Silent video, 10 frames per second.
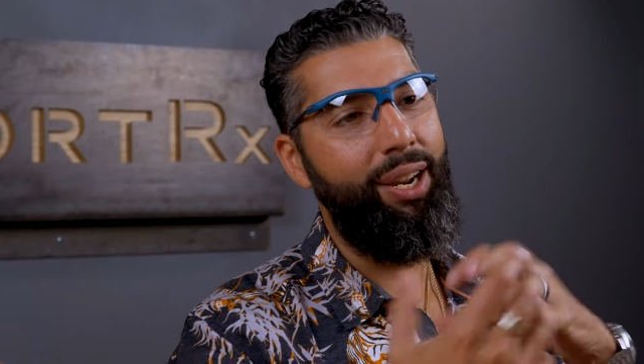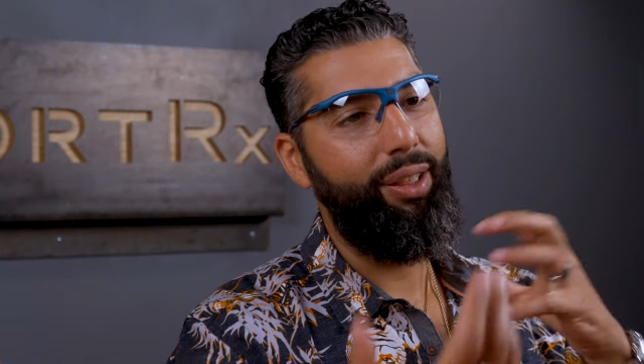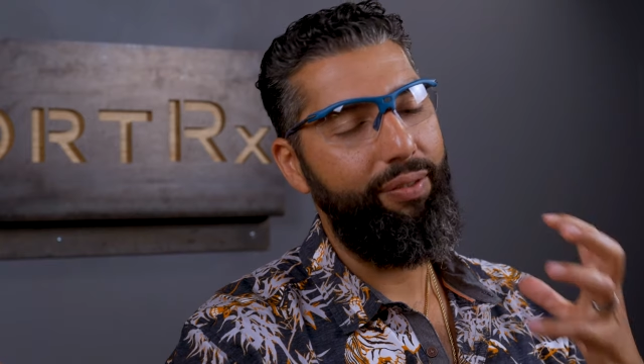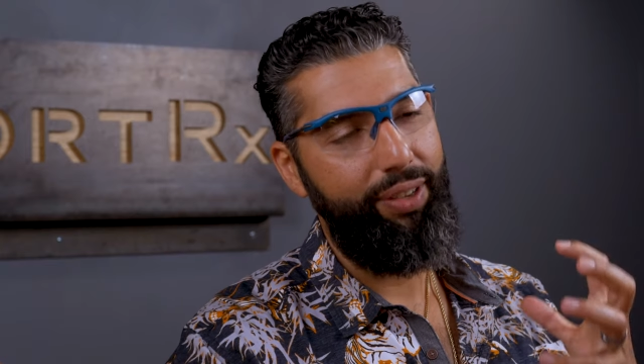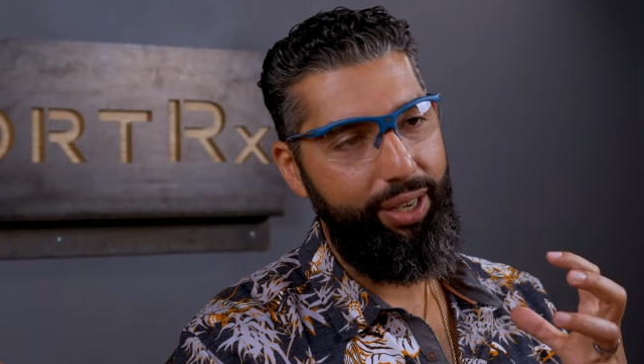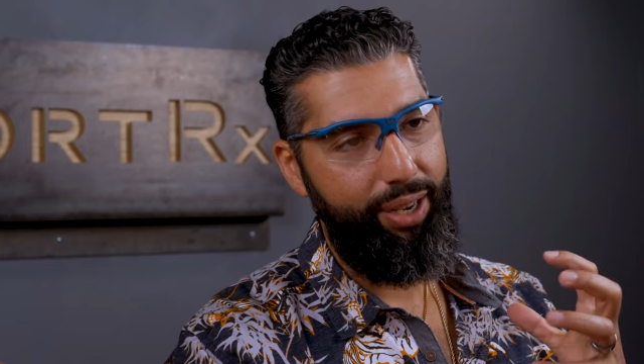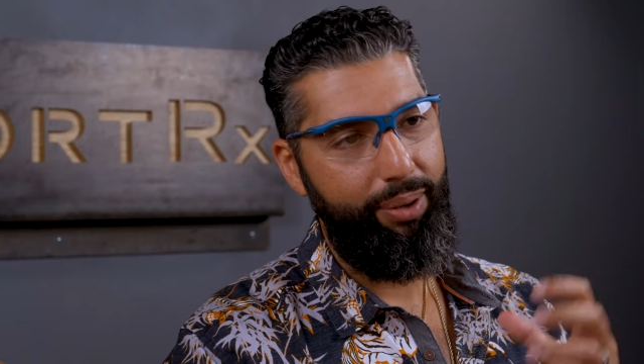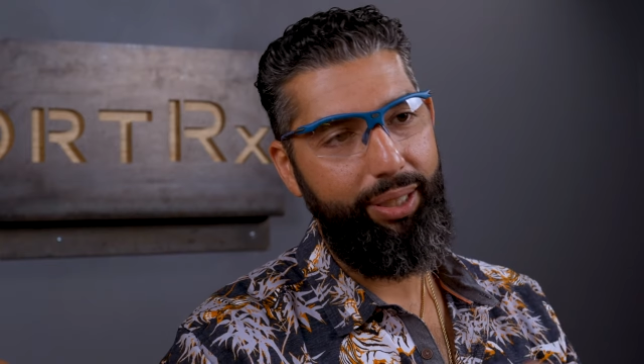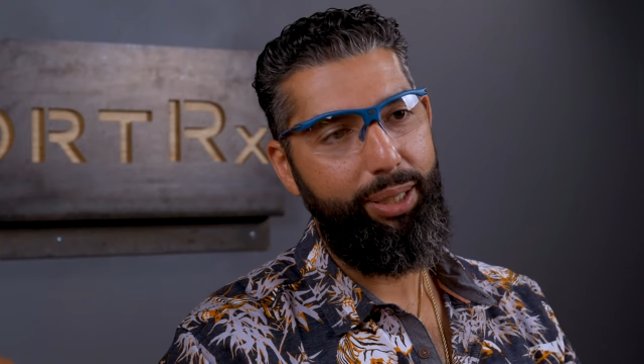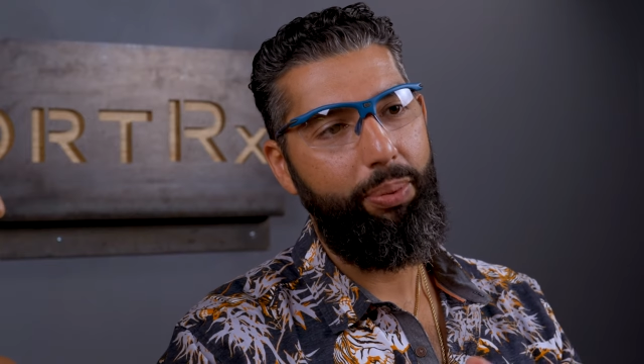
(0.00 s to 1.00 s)
another video
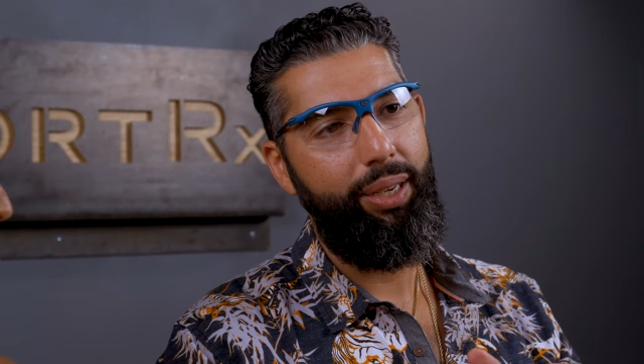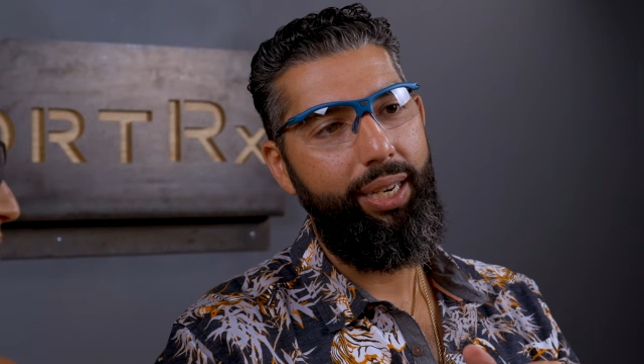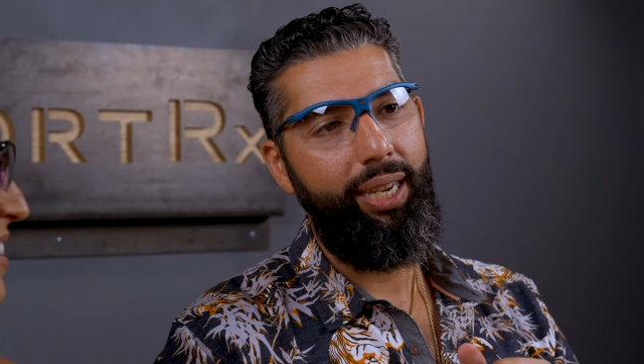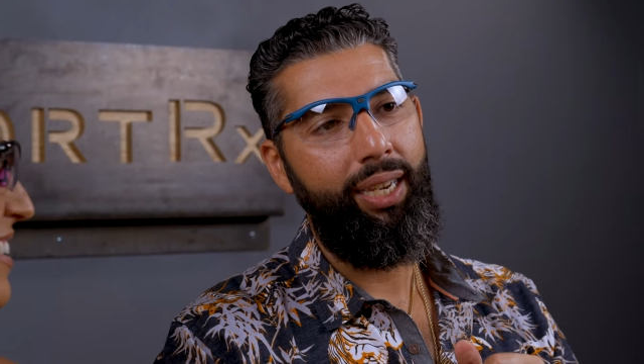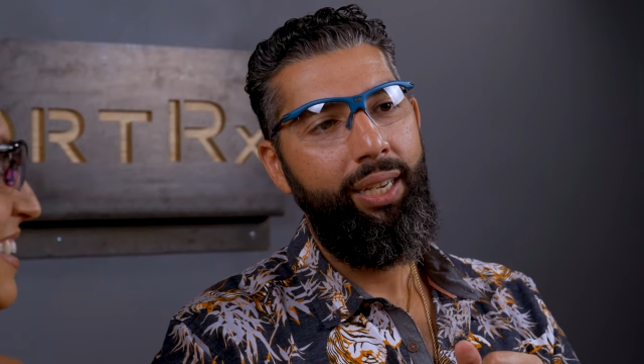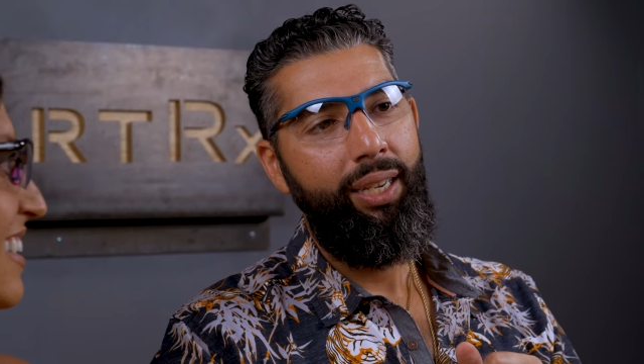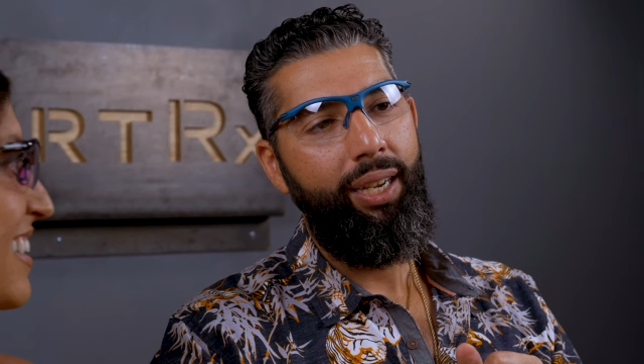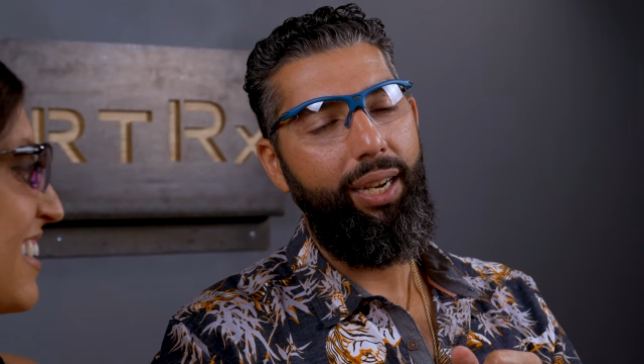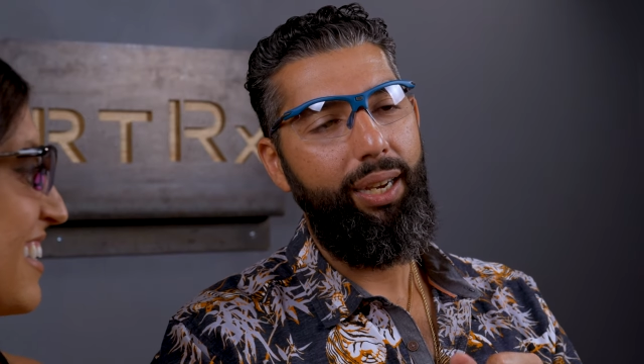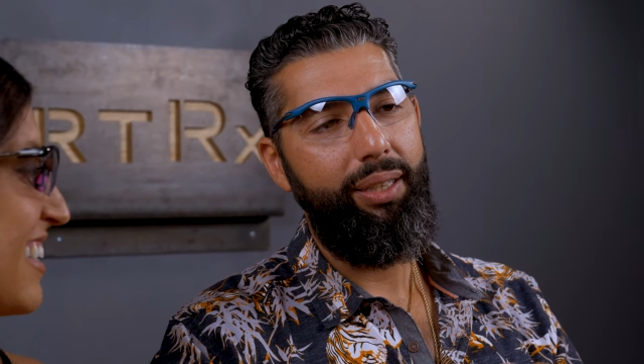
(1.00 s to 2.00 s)
awesome. explaining
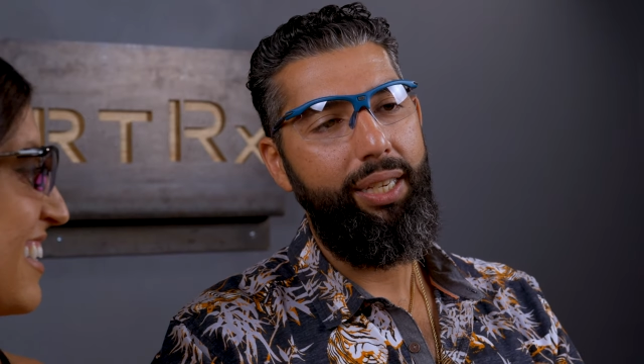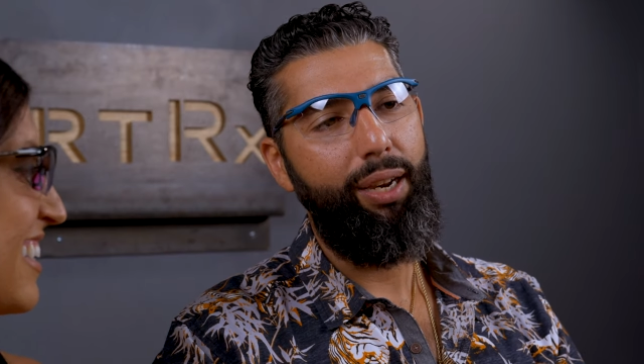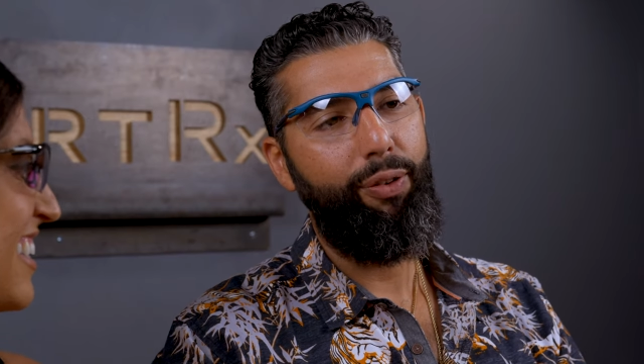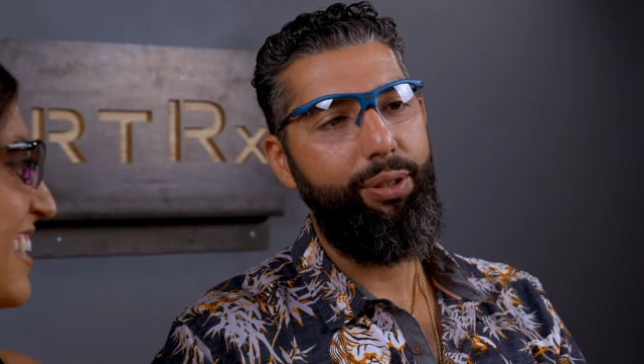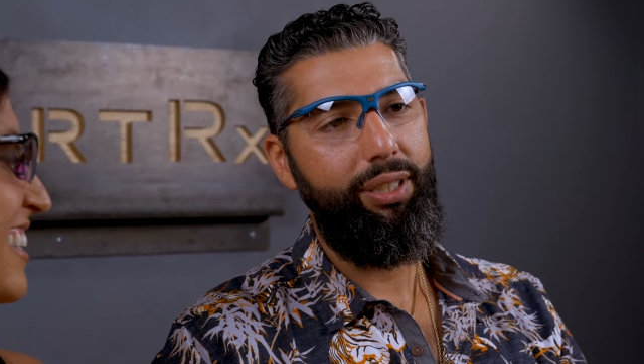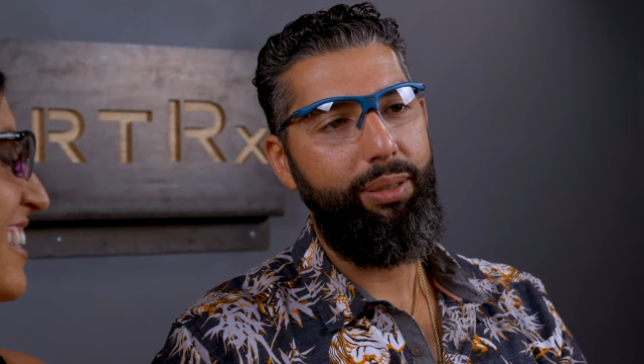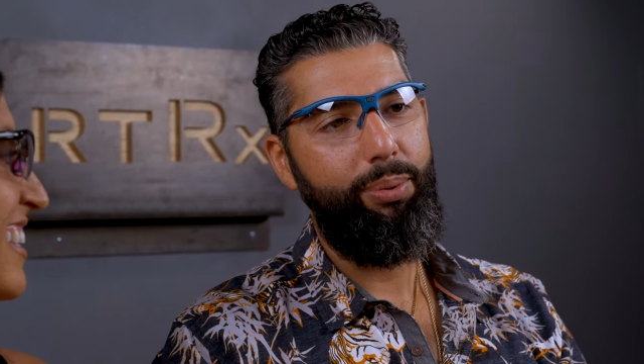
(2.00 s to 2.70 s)
uh, the differences